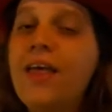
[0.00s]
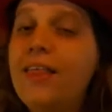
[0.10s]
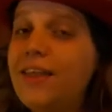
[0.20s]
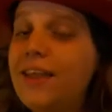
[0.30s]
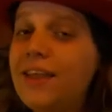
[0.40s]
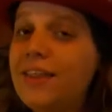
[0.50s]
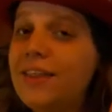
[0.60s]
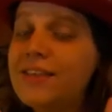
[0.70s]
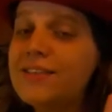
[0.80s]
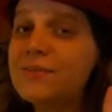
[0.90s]
then
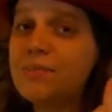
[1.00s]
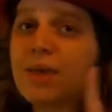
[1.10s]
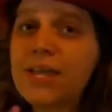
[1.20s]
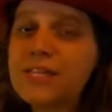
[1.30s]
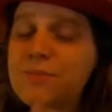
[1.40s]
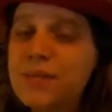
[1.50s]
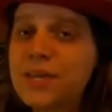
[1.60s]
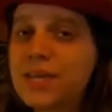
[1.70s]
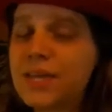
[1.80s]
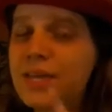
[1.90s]
this might be
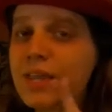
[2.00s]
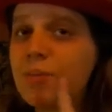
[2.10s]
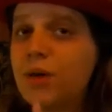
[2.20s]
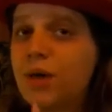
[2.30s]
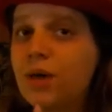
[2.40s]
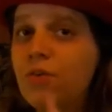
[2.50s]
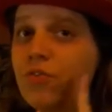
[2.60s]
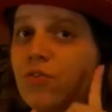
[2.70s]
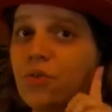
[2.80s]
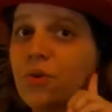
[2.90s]
the book
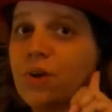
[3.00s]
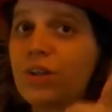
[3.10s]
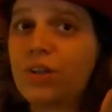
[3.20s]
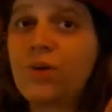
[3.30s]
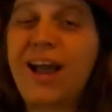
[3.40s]
for you.